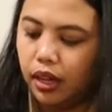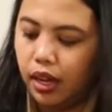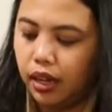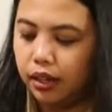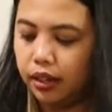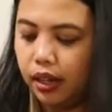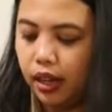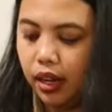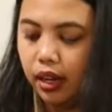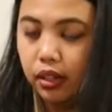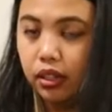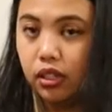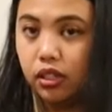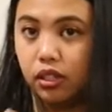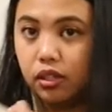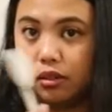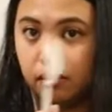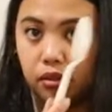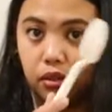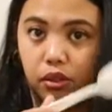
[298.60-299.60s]
And then
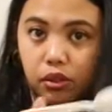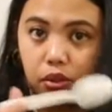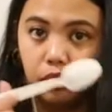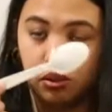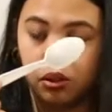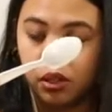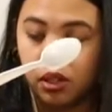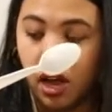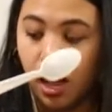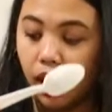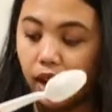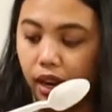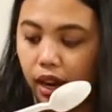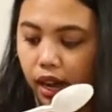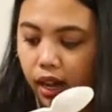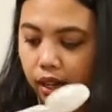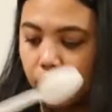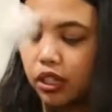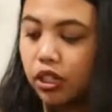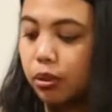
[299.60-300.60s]

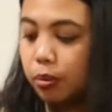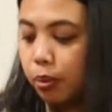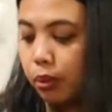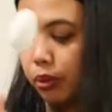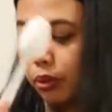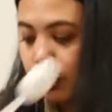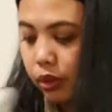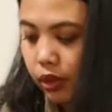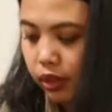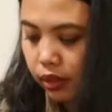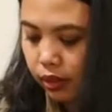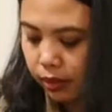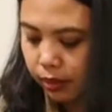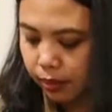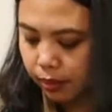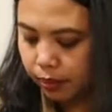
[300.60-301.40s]
kutsara, spoon.